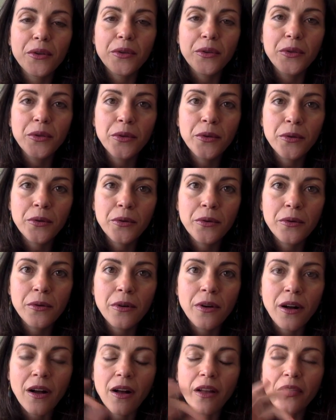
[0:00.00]
you
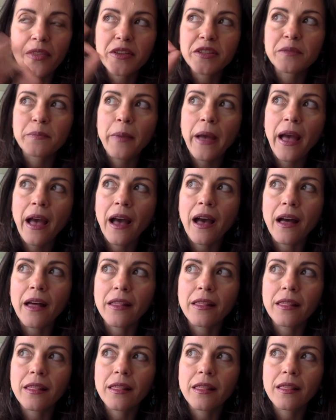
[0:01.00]
on this
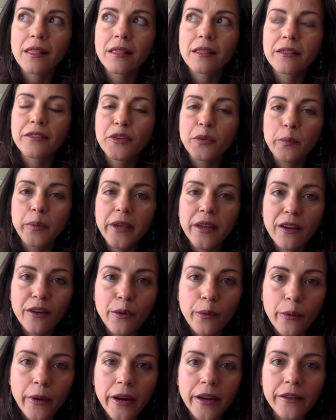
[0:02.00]
path to being
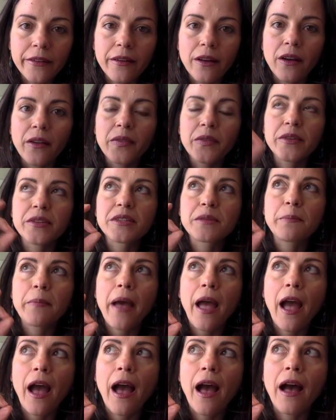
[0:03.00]
great, on this
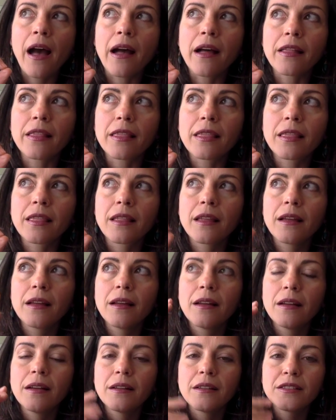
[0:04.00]
path
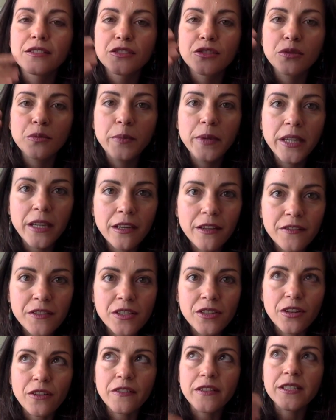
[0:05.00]
to being of
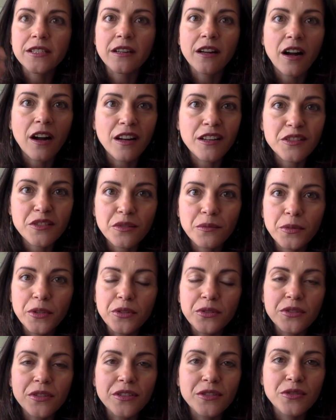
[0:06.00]
service, a
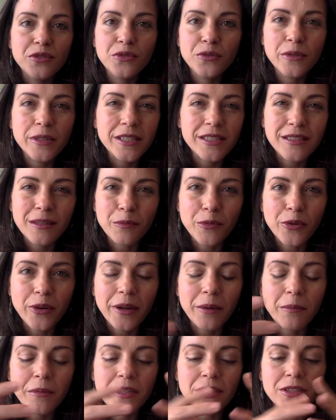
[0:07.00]
contribution, doing some
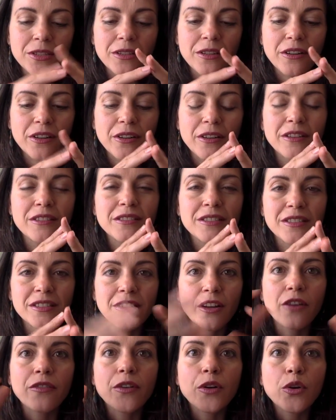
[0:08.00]
great mission, are going to
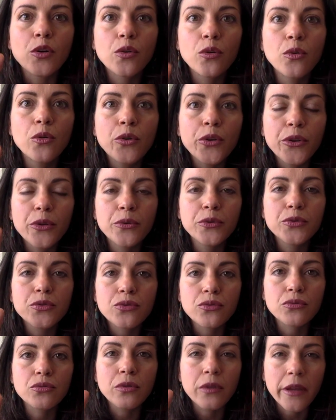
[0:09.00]
discover who you
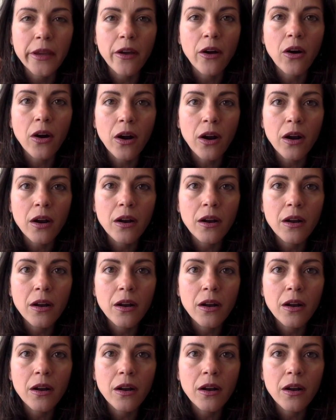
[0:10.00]
truly are.